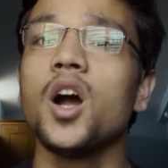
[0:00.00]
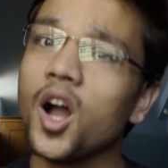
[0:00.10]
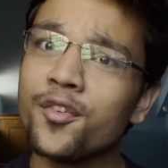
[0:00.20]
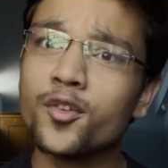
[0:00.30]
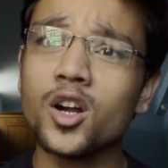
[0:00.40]

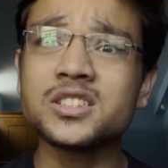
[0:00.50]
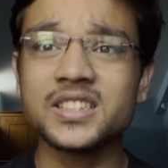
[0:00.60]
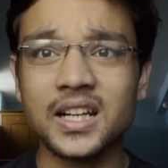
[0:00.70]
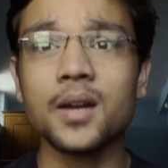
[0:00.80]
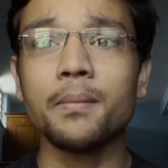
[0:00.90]
Of course,
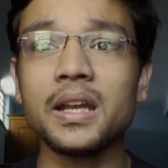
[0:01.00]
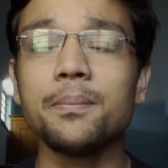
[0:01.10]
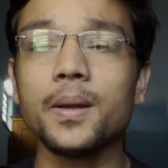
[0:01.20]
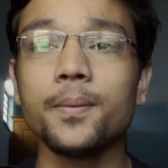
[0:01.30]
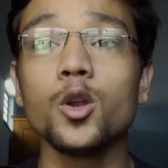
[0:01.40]
there are many
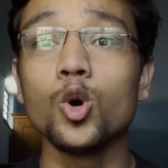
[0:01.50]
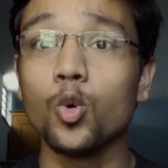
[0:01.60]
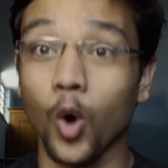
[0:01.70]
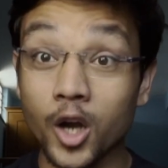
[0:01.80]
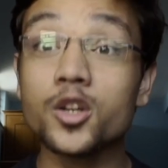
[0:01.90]
people who
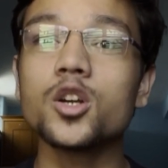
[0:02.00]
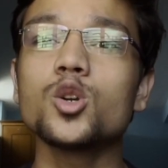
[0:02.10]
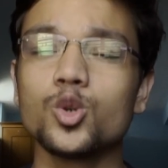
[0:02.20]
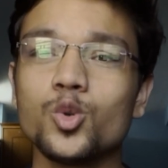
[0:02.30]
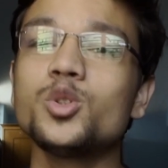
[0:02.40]
want
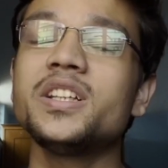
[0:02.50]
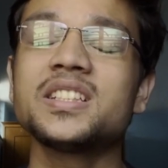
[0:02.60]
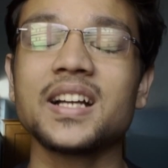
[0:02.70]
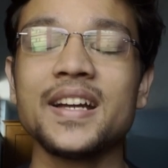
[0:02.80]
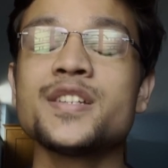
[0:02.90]
to do
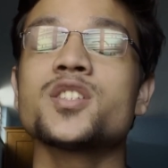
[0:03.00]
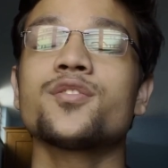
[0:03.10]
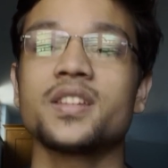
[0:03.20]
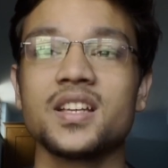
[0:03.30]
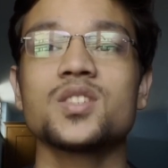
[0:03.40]
these kinds
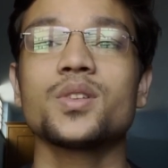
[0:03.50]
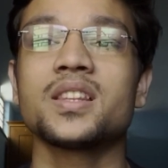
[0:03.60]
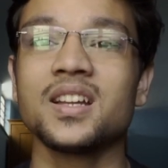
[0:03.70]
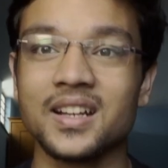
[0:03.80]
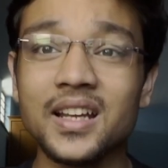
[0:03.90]
of things with
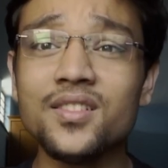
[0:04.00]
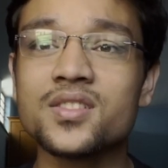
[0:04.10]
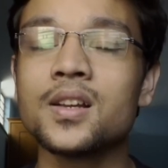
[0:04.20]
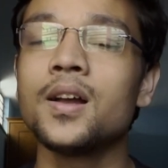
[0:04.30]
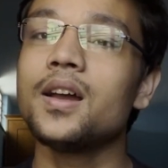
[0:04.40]
their
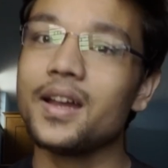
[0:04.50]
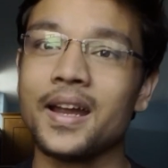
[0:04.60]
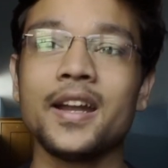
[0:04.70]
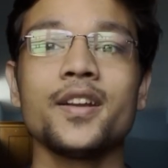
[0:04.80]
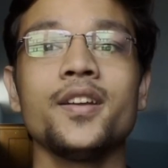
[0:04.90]
lives
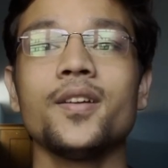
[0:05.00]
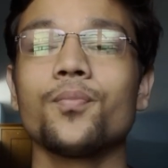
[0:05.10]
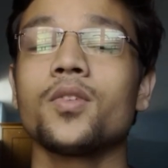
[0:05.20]
and